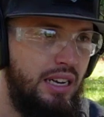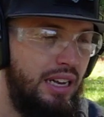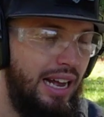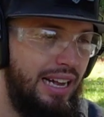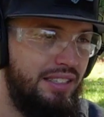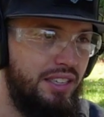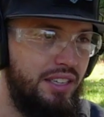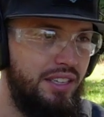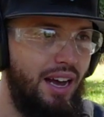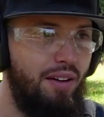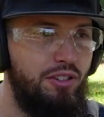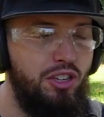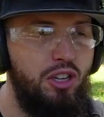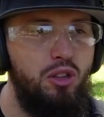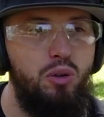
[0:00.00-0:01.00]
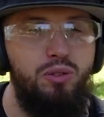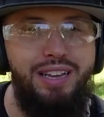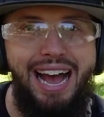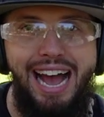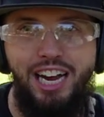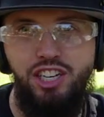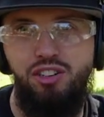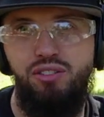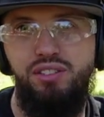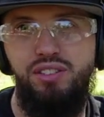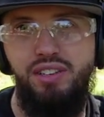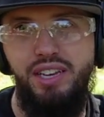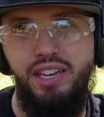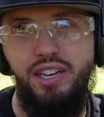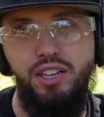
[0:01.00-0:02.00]
That's easy. Obviously, you lose
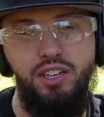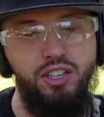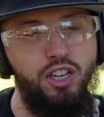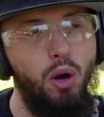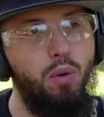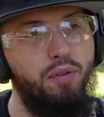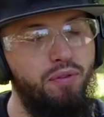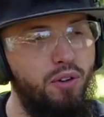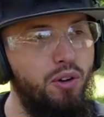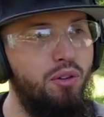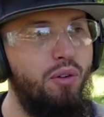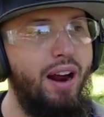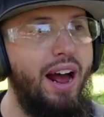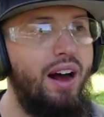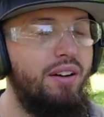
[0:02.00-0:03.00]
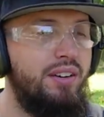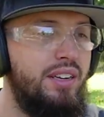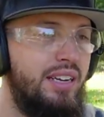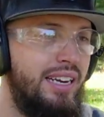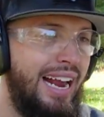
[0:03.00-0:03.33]
accuracy going further out.